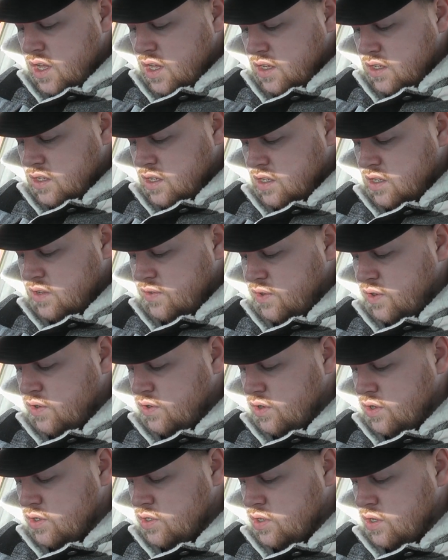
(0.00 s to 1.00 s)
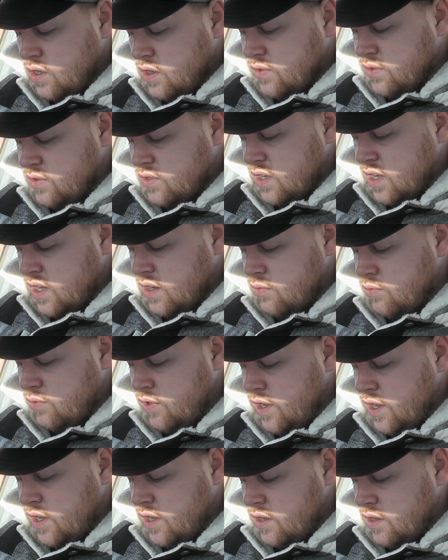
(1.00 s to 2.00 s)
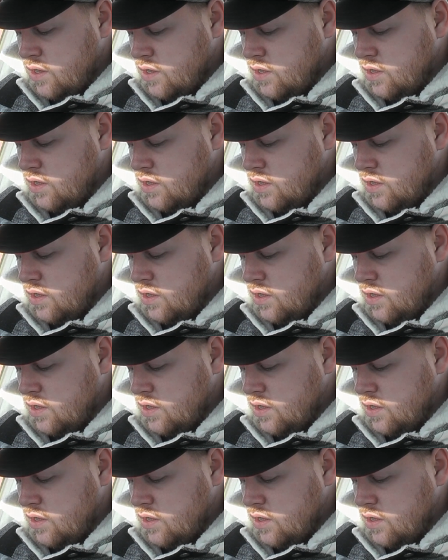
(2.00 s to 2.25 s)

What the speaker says: excessive corrosion offside rear.